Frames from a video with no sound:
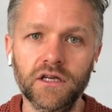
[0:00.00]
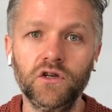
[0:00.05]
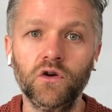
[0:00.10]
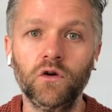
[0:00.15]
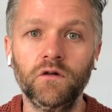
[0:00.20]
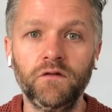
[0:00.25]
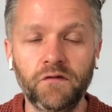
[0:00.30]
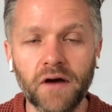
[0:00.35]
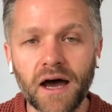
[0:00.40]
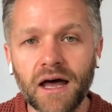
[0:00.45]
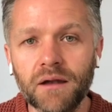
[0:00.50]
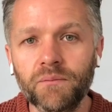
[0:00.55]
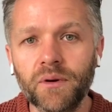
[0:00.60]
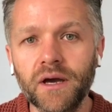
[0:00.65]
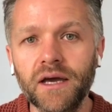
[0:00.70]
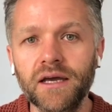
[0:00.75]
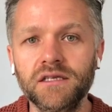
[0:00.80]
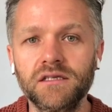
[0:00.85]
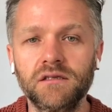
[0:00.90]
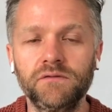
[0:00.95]
your fan
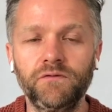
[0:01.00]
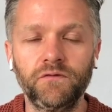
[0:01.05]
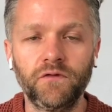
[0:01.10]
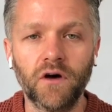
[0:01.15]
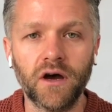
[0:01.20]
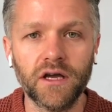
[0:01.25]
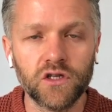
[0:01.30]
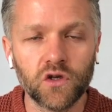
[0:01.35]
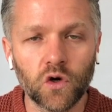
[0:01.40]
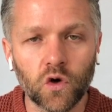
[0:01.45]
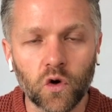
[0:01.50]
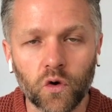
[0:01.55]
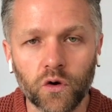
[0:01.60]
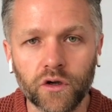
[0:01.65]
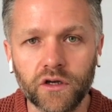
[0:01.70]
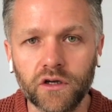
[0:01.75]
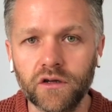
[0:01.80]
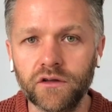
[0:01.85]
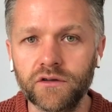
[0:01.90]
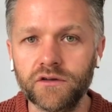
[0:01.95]
base, find your
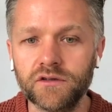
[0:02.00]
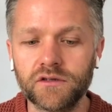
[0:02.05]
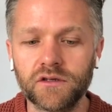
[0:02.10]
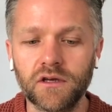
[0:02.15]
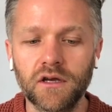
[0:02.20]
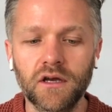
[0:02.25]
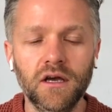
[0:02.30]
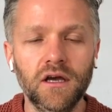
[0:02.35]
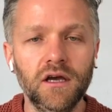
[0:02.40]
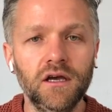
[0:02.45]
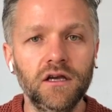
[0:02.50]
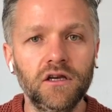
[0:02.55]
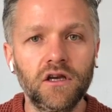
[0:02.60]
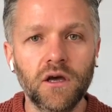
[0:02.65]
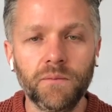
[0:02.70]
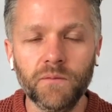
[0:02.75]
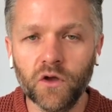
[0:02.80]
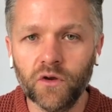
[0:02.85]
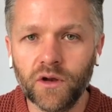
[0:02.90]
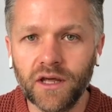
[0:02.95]
audience,
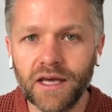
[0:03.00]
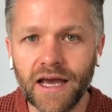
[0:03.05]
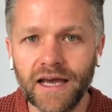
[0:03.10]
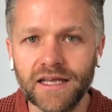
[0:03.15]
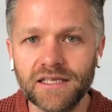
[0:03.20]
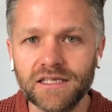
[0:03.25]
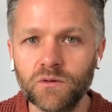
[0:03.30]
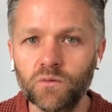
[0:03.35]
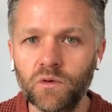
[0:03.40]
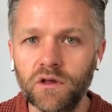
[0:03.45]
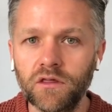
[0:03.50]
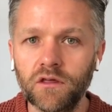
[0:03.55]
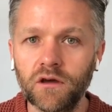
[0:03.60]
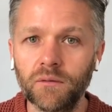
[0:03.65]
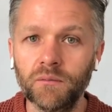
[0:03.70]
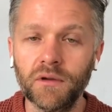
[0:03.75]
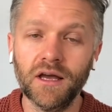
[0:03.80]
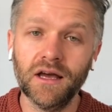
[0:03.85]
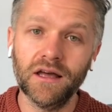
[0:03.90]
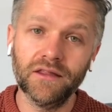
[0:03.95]
communicating with them.
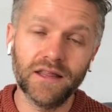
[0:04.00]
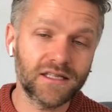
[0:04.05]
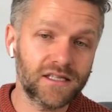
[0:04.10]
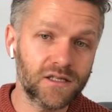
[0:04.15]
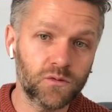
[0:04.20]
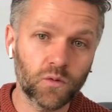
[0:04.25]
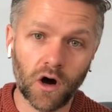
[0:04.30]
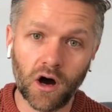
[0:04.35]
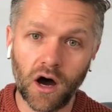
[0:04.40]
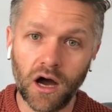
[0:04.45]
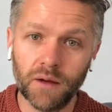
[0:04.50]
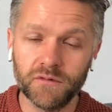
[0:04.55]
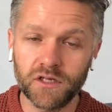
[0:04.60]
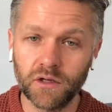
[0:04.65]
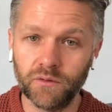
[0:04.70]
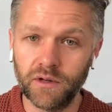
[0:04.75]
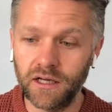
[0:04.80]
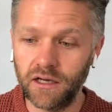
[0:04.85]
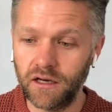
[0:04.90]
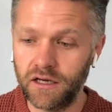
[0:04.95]
This is what I'm
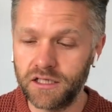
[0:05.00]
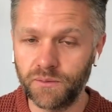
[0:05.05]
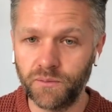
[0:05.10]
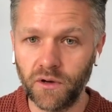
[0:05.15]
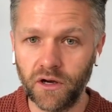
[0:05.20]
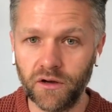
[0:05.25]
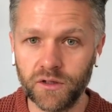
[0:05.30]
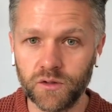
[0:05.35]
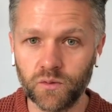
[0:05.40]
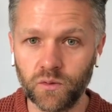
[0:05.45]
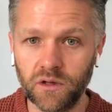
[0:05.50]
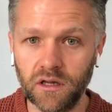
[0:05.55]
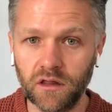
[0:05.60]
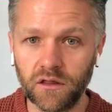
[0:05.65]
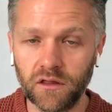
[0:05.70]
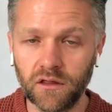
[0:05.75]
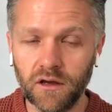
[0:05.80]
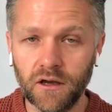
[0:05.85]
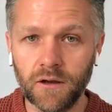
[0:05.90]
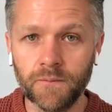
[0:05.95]
doing, I suppose, with
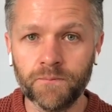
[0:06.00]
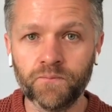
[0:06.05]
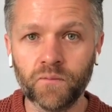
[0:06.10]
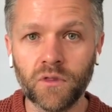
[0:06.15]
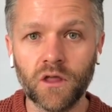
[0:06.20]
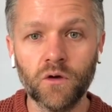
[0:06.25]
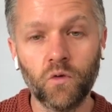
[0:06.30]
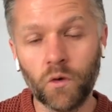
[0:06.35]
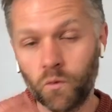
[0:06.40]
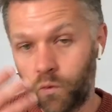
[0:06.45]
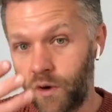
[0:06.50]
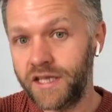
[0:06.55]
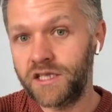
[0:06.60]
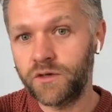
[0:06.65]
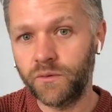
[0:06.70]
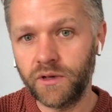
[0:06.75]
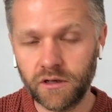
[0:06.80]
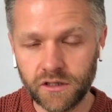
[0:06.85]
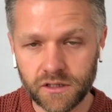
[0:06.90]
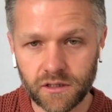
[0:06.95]
what we're
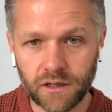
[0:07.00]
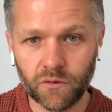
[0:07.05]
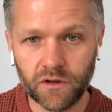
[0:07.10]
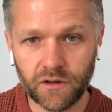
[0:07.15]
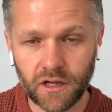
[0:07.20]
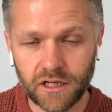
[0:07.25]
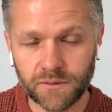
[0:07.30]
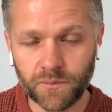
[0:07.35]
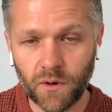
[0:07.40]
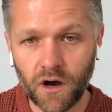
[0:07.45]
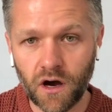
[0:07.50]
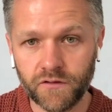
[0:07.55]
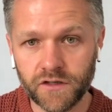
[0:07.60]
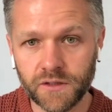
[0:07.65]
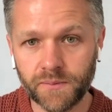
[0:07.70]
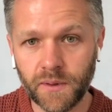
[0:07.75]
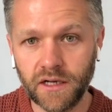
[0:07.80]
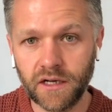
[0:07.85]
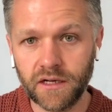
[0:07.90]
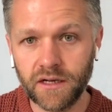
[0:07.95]
doing as a part of
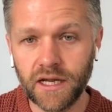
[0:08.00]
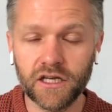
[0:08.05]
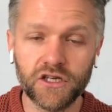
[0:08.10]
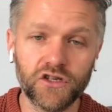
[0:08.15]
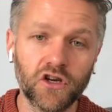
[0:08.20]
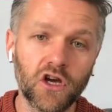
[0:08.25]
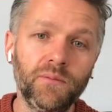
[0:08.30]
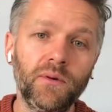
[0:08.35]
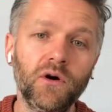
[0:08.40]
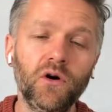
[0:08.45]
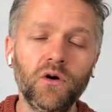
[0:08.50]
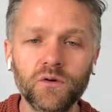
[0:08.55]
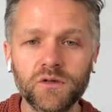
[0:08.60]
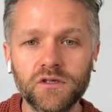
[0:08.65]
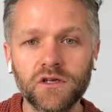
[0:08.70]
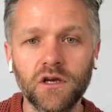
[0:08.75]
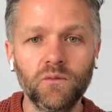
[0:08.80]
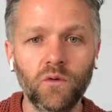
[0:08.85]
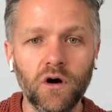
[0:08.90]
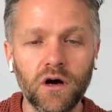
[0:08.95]
Spen and Nick Show, but
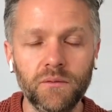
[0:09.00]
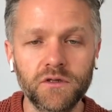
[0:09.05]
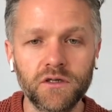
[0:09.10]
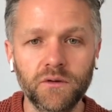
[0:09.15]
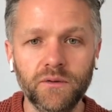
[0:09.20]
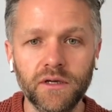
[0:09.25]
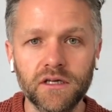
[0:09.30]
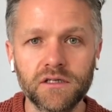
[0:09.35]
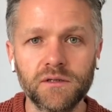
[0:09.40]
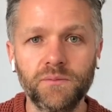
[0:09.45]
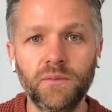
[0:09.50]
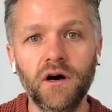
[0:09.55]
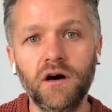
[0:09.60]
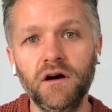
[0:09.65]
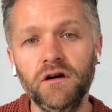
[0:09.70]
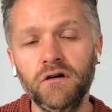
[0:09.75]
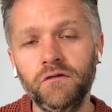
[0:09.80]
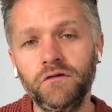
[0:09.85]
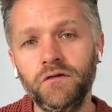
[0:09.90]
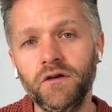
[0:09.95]
also what I'm doing as a part
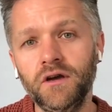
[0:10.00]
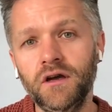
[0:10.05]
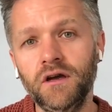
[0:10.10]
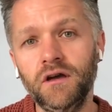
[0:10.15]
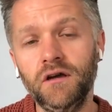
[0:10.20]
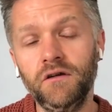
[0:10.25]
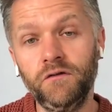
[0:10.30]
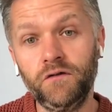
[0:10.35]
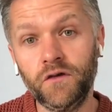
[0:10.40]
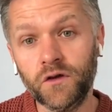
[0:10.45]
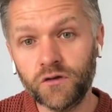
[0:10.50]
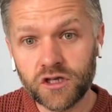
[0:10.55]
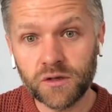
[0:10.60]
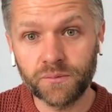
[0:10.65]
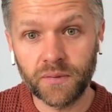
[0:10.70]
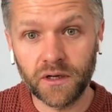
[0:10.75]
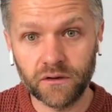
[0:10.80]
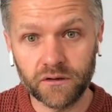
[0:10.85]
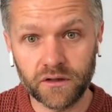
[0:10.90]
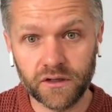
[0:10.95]
of Future
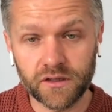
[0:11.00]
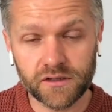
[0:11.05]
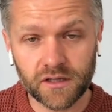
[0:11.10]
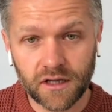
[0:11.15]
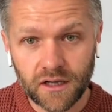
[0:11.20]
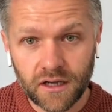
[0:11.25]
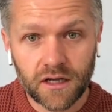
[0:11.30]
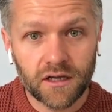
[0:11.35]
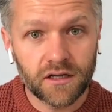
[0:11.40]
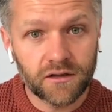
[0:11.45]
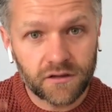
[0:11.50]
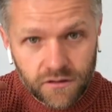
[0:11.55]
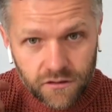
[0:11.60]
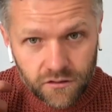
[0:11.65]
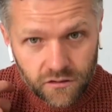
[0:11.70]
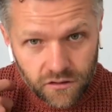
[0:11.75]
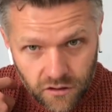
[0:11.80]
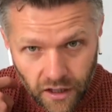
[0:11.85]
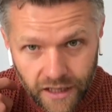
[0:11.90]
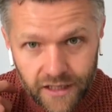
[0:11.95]
Builders,
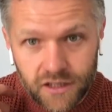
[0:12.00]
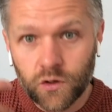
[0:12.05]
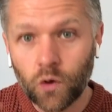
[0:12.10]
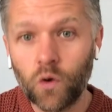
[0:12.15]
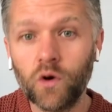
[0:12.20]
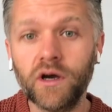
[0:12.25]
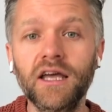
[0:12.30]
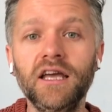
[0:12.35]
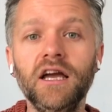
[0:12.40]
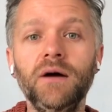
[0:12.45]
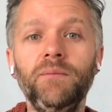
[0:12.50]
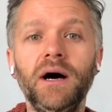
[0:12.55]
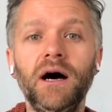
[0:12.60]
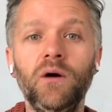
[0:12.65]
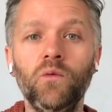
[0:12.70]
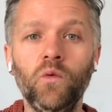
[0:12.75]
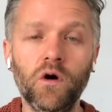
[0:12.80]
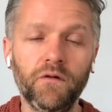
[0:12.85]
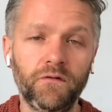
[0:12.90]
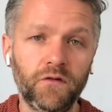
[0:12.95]
like talking about
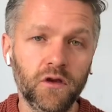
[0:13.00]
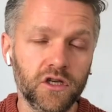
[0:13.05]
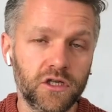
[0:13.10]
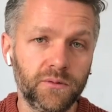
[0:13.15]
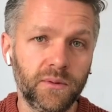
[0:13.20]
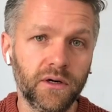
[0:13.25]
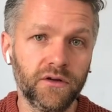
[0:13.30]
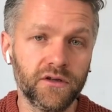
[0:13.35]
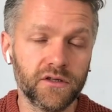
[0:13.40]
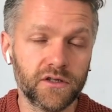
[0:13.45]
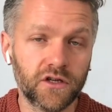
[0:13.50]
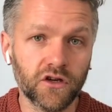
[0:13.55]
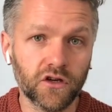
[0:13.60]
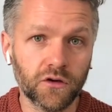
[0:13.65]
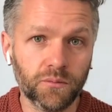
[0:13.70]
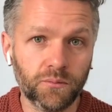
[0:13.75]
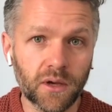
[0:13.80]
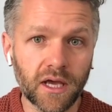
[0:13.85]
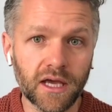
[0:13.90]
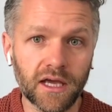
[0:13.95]
what Future Builders could
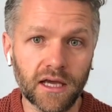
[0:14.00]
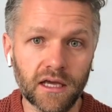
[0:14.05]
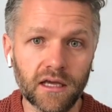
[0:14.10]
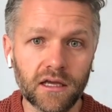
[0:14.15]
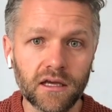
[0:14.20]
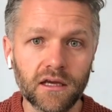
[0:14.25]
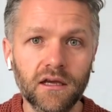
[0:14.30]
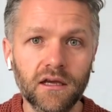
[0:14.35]
be